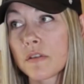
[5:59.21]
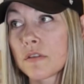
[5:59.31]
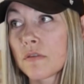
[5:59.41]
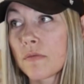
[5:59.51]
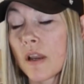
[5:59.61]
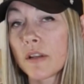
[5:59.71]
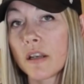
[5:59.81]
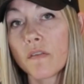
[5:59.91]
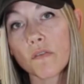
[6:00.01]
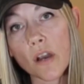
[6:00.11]
the
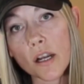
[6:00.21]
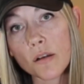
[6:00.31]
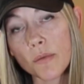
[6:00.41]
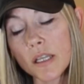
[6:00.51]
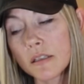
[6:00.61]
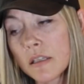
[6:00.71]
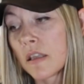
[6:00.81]
surrounding environment.